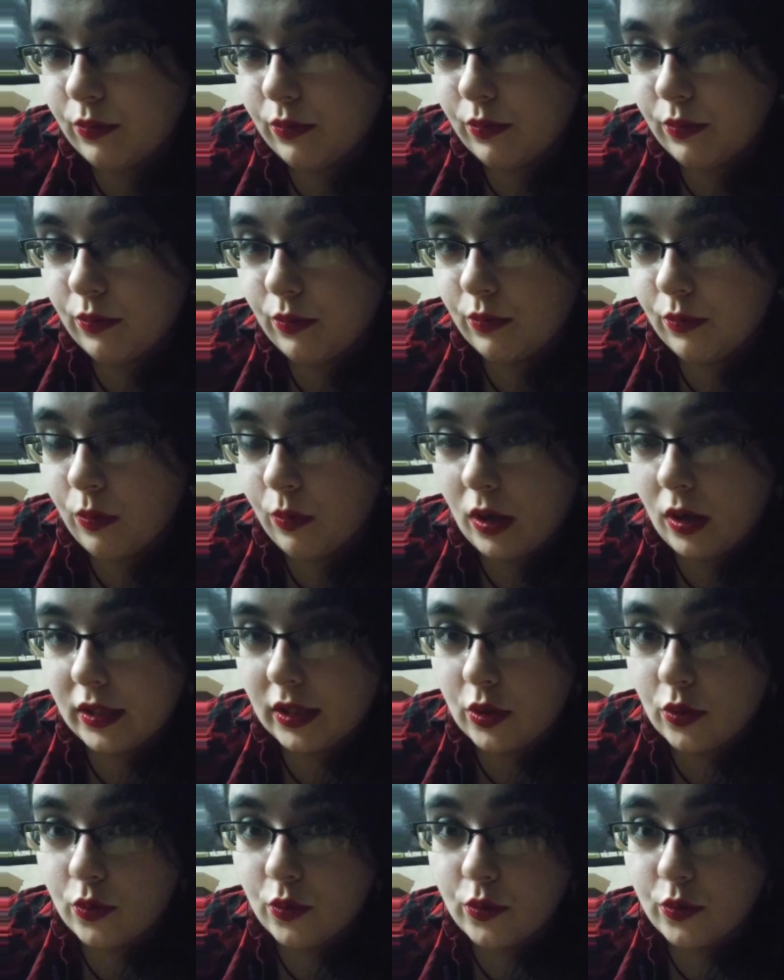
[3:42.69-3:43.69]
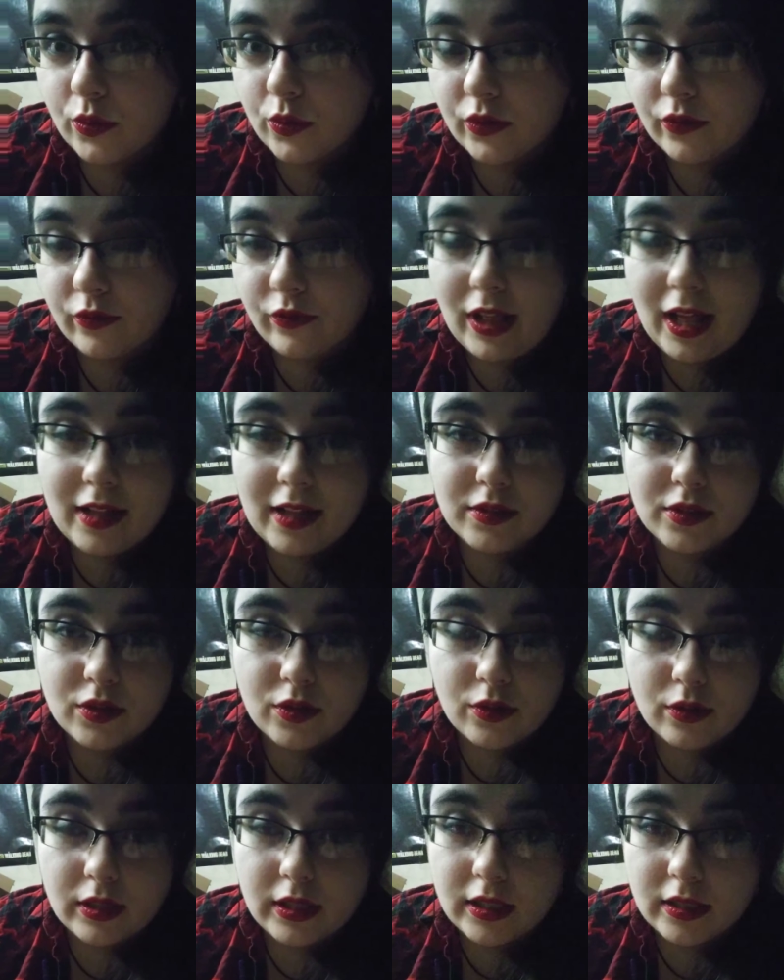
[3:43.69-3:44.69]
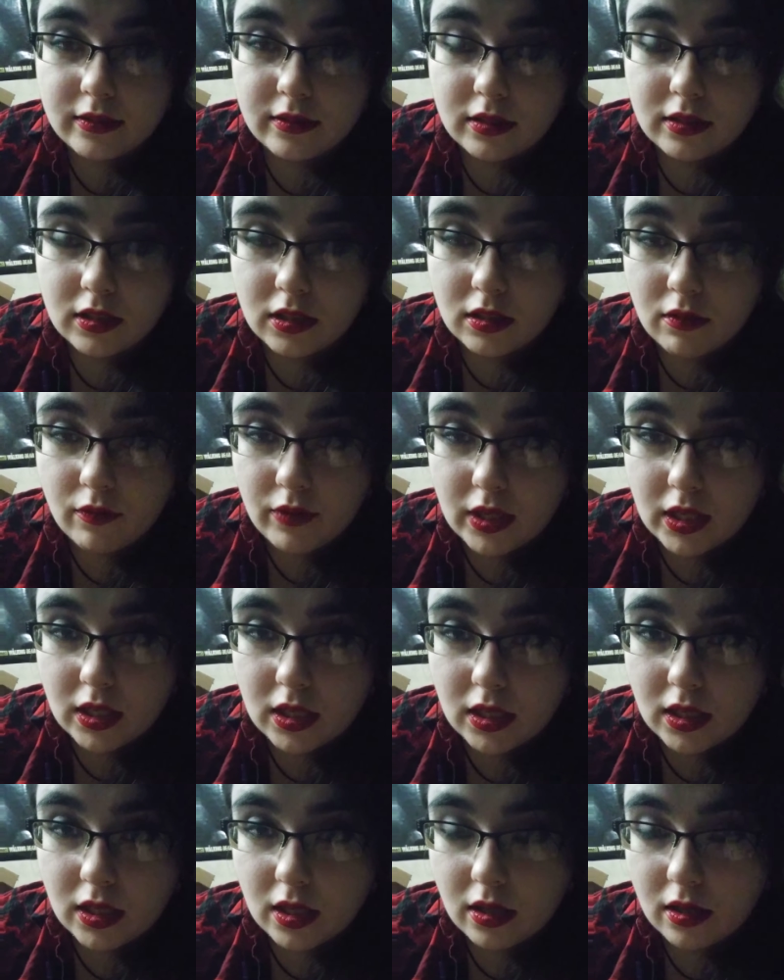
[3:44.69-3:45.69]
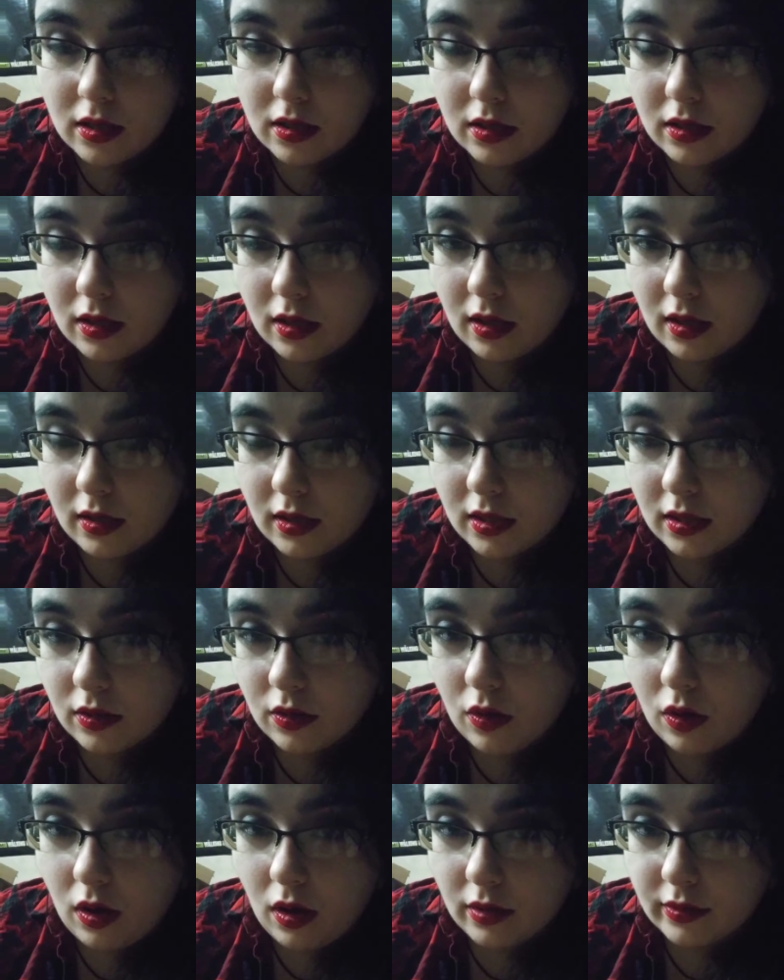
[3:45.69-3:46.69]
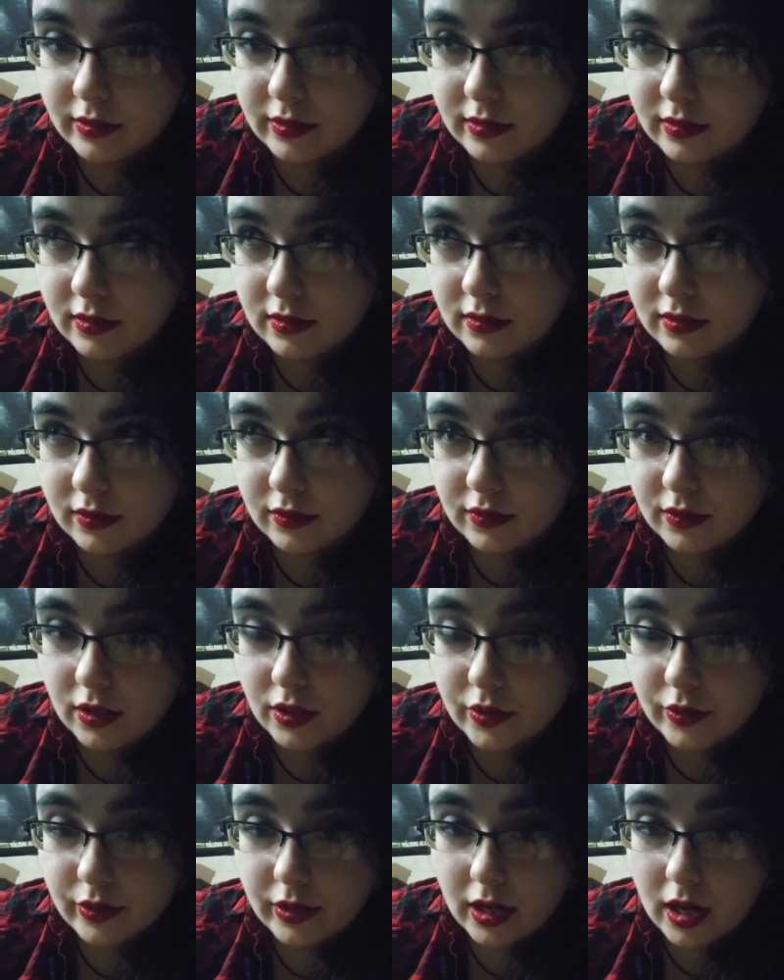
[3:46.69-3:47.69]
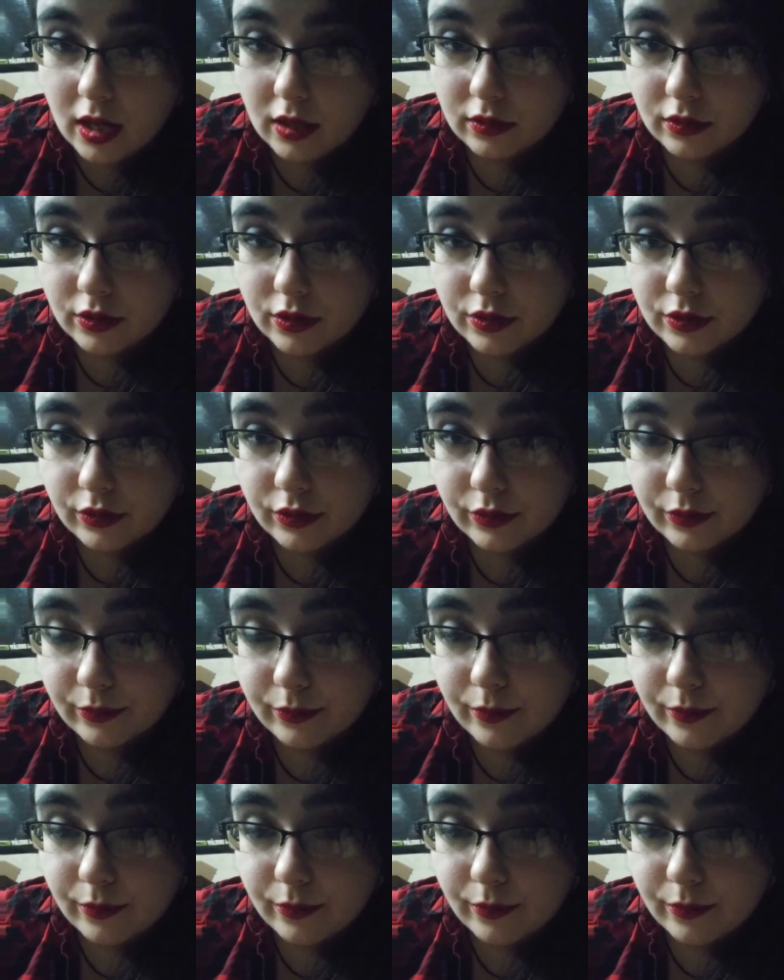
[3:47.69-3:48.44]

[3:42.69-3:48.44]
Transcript: want a new flat screen TV and it costs $600.